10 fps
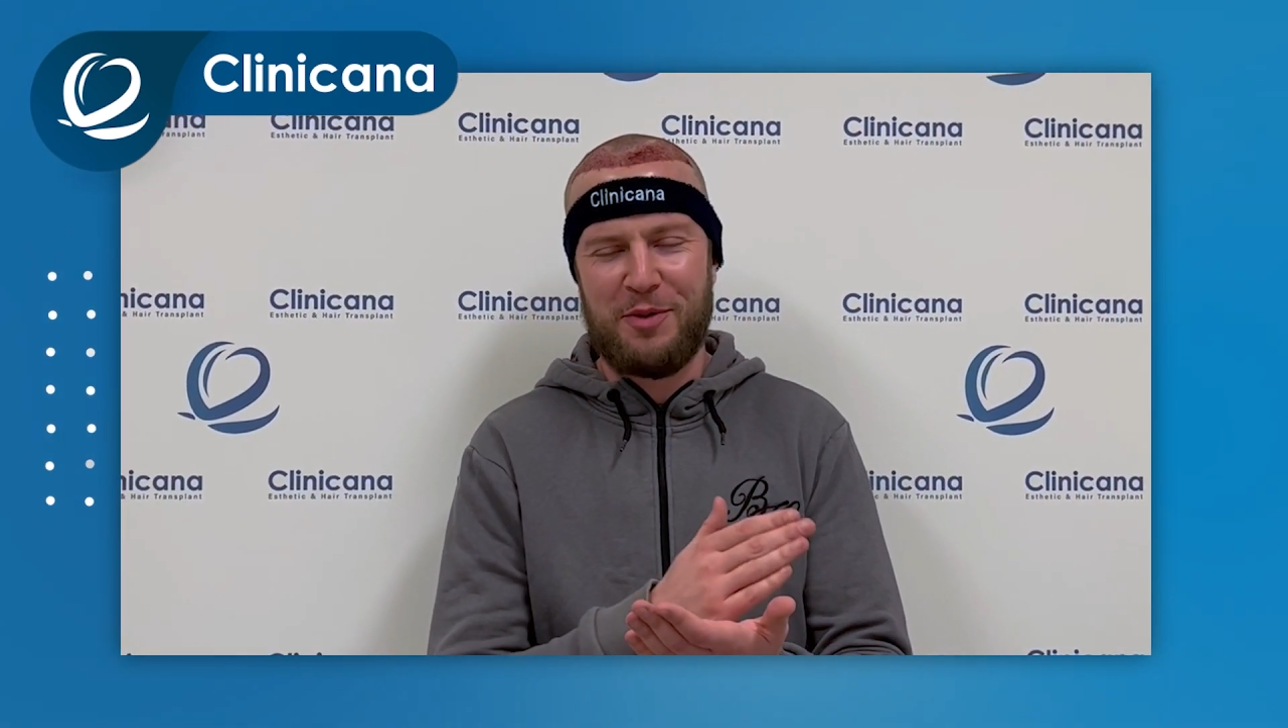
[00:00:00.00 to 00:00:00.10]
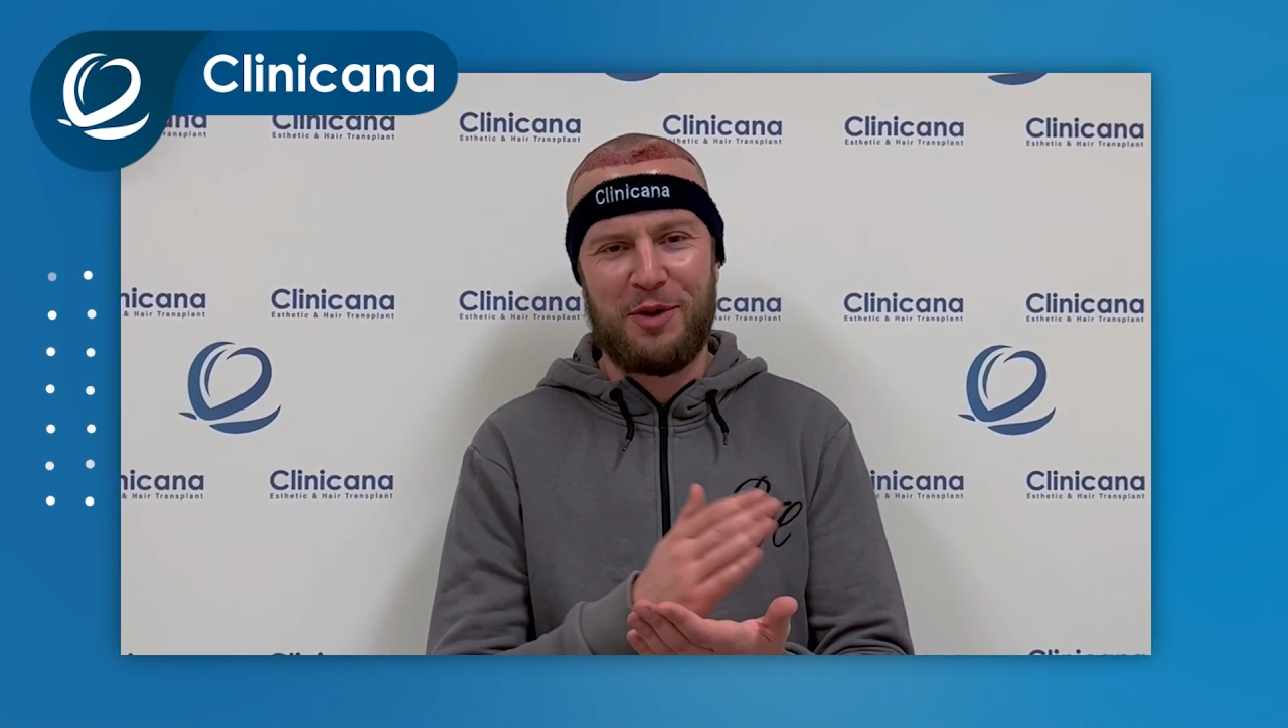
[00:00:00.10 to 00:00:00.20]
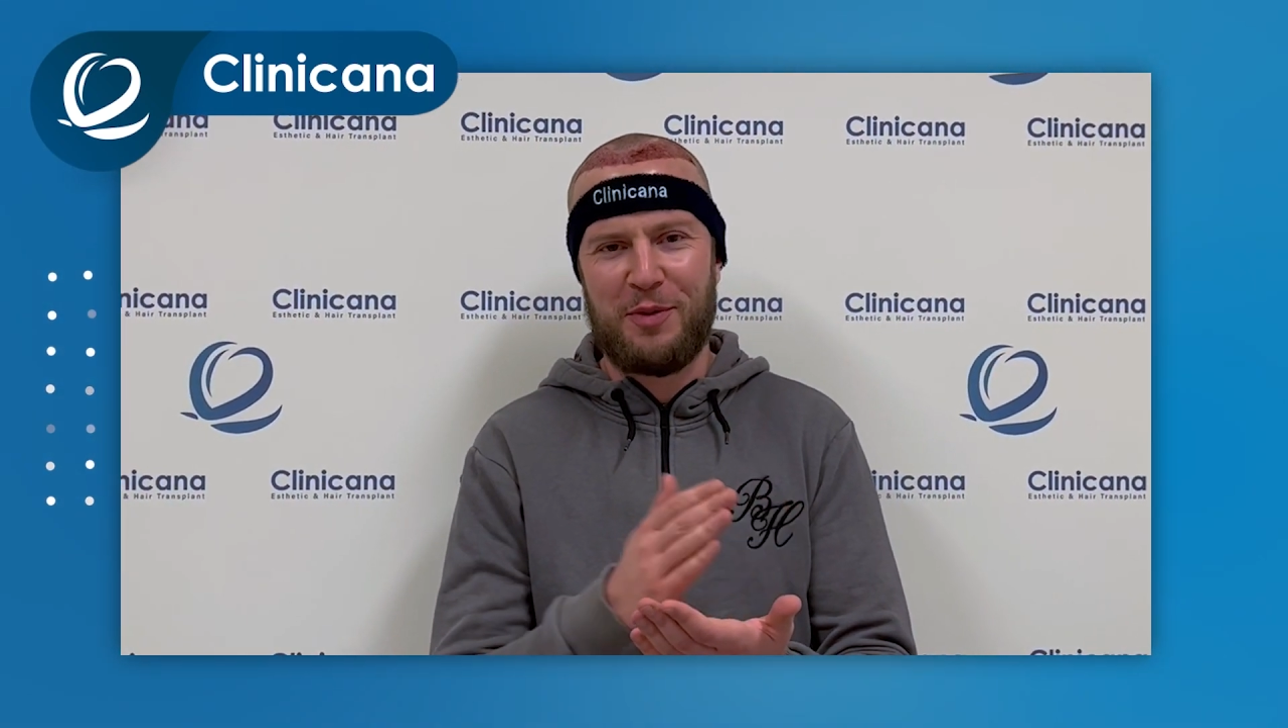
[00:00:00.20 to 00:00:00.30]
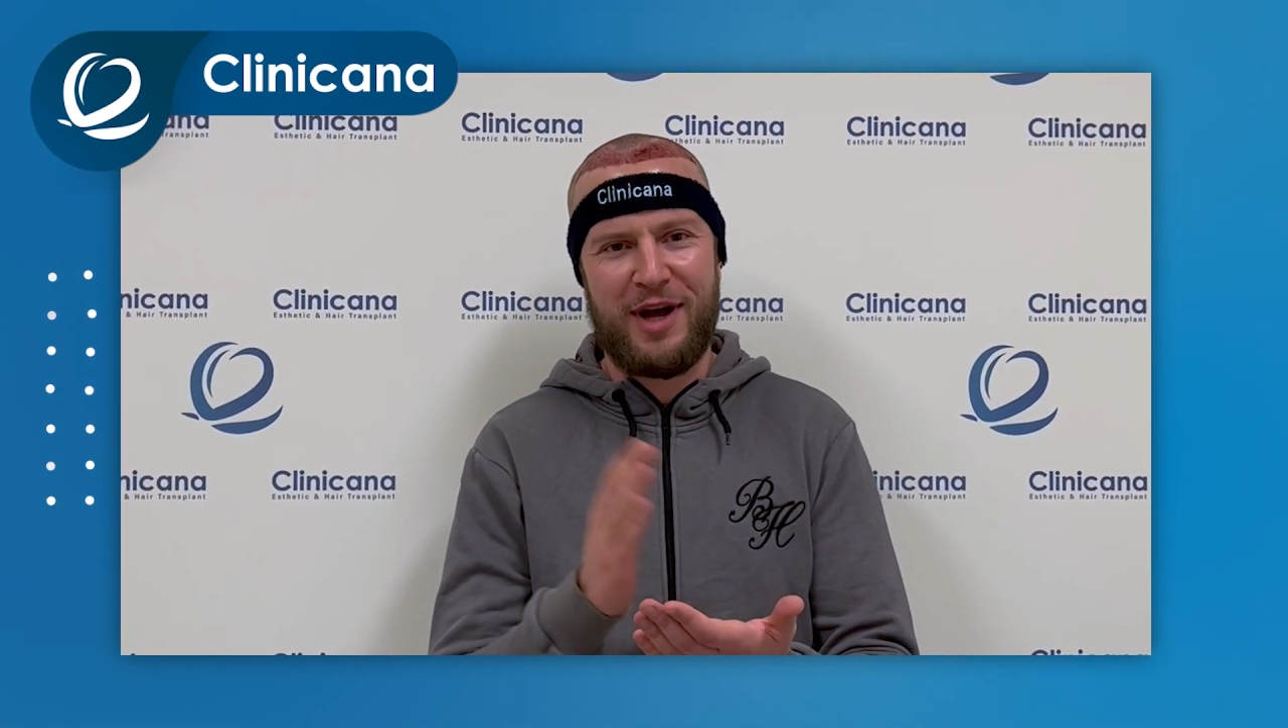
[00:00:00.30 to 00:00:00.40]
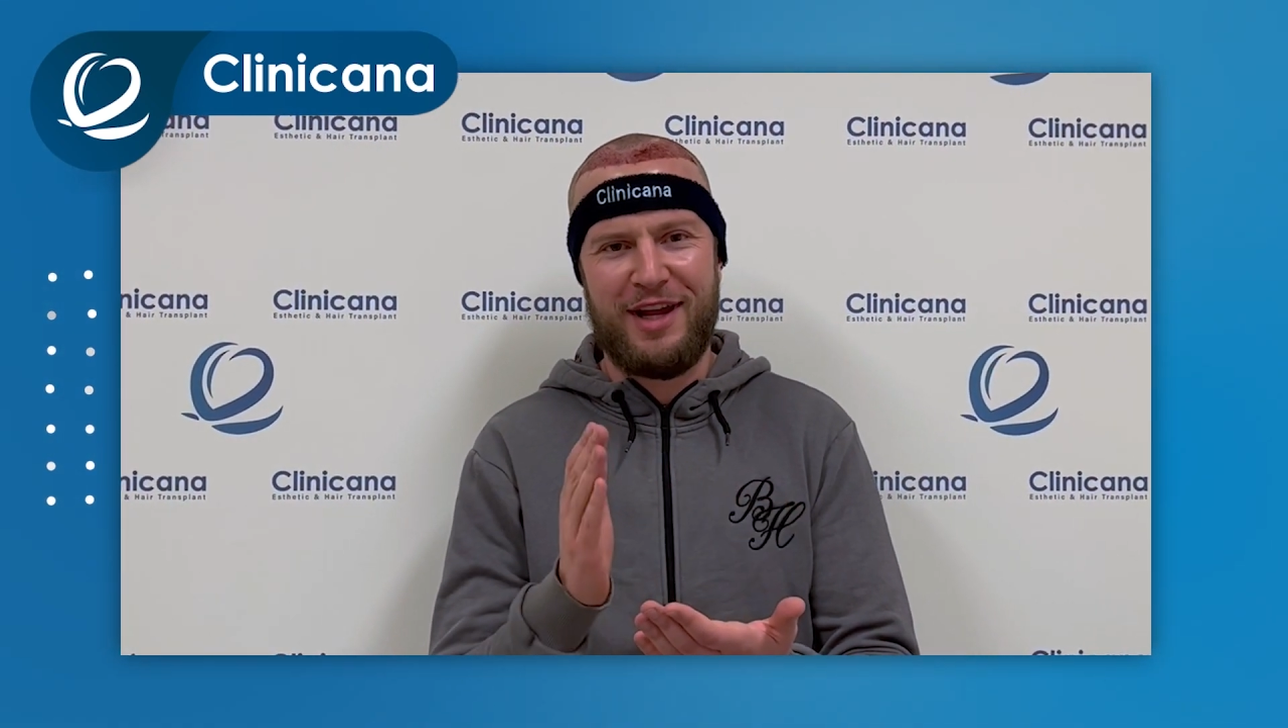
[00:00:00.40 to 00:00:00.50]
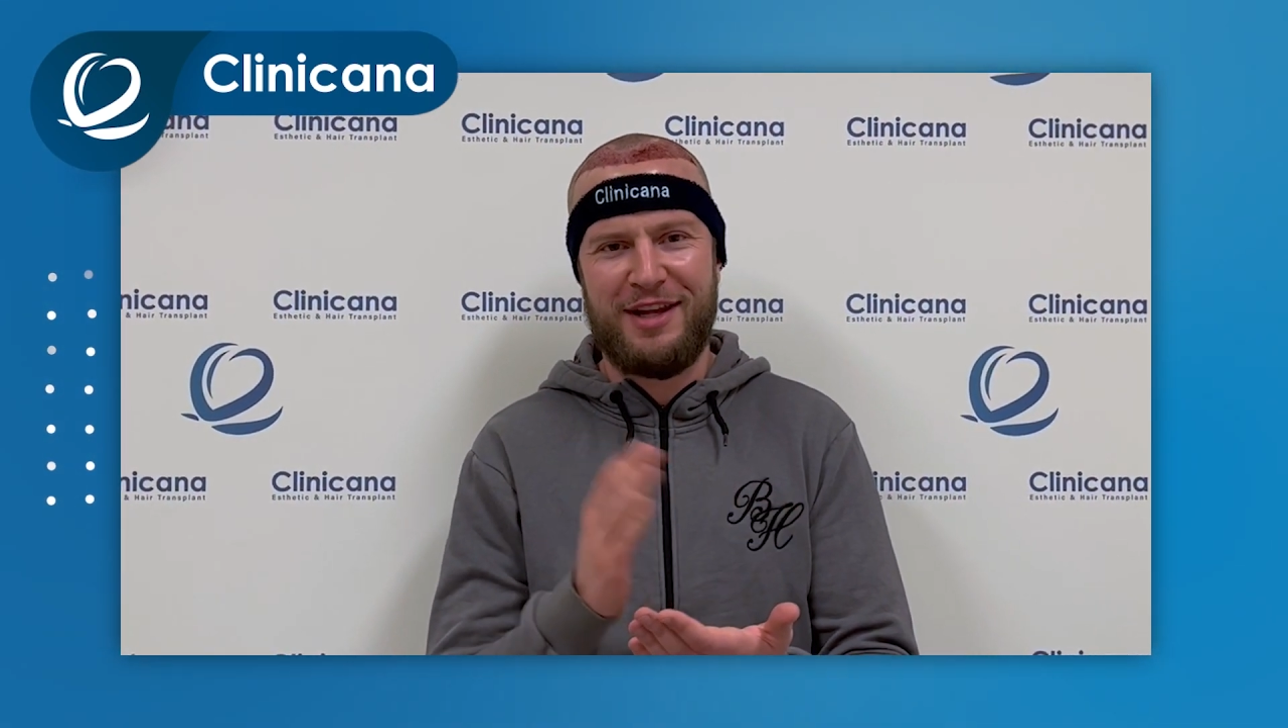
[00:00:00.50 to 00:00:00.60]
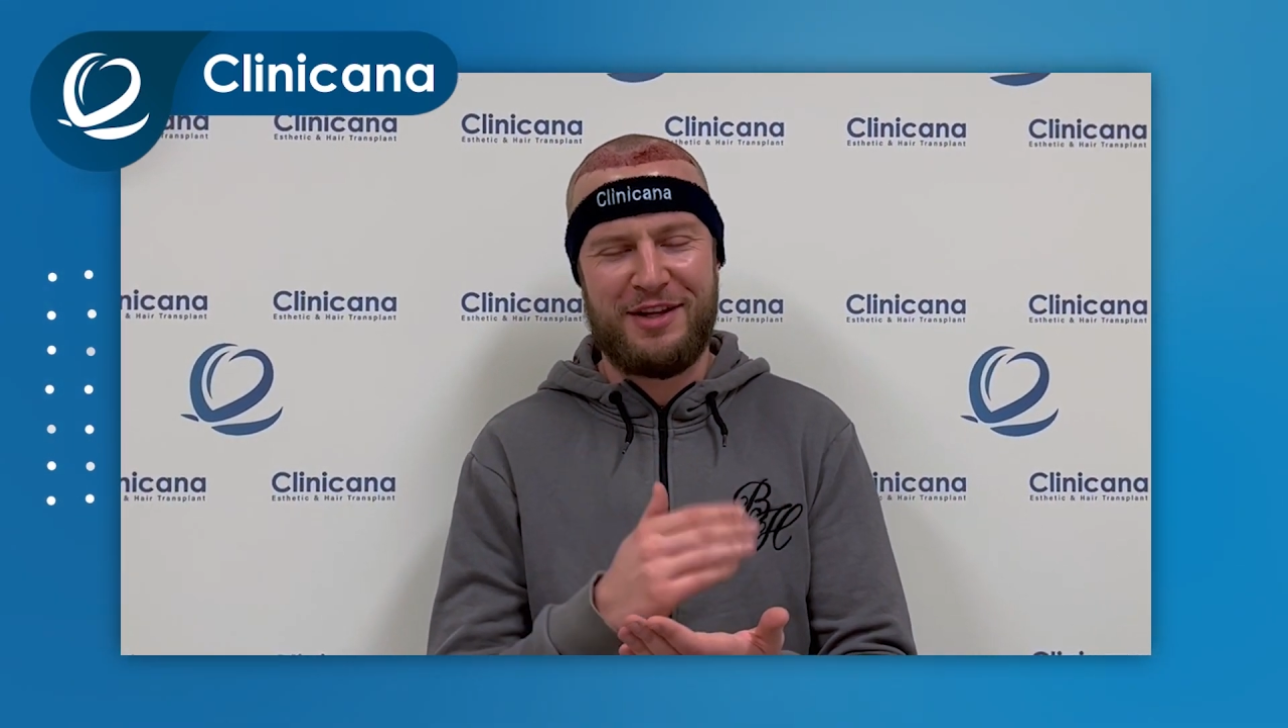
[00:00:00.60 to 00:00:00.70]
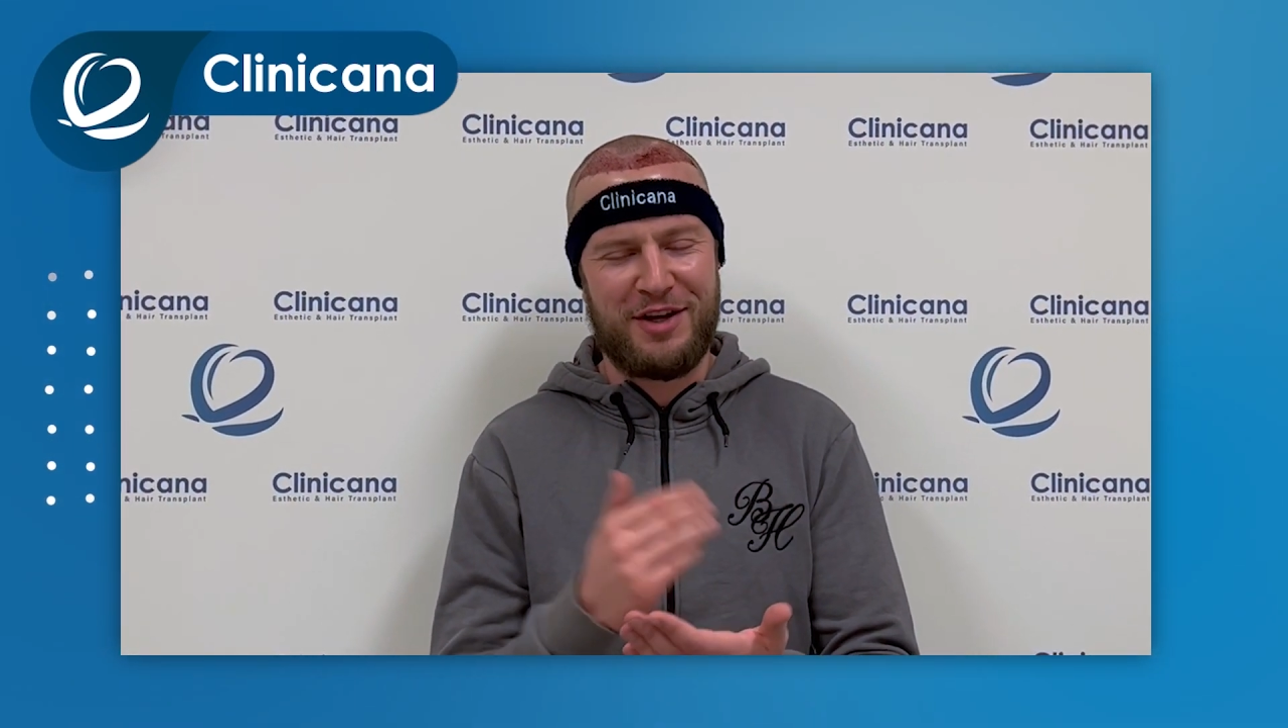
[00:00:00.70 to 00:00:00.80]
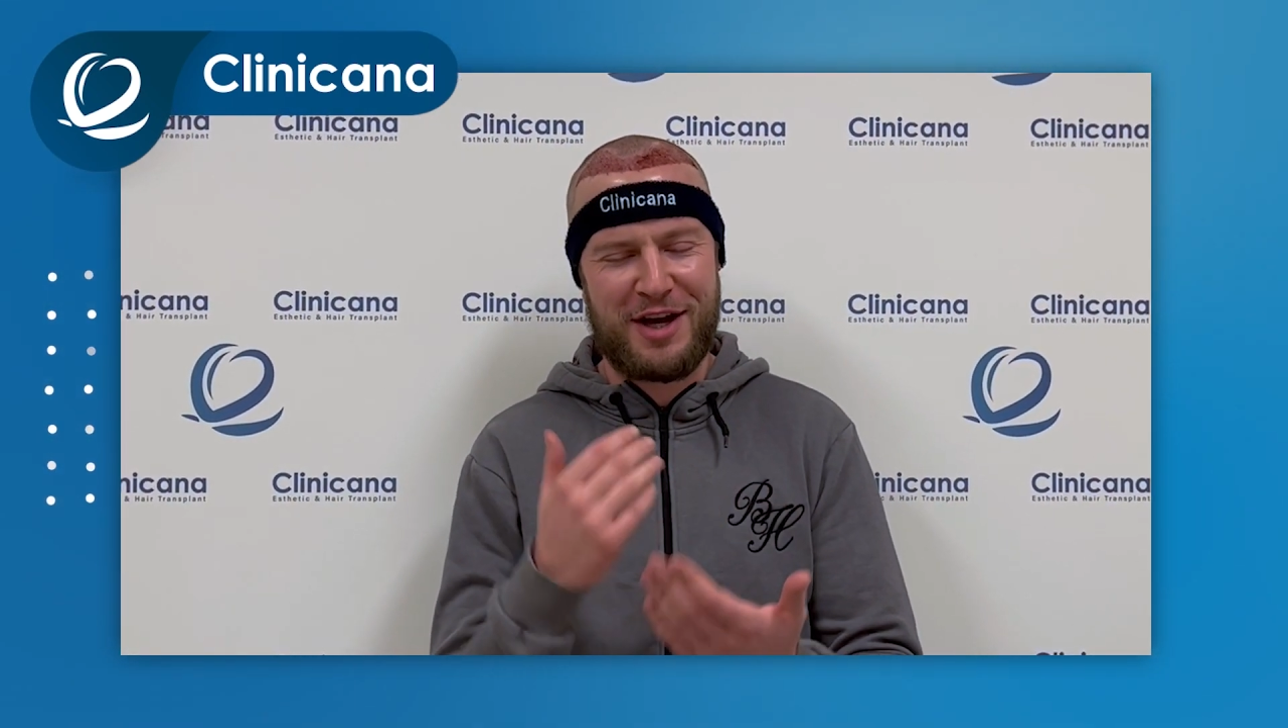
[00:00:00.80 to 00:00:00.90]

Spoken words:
out all the way.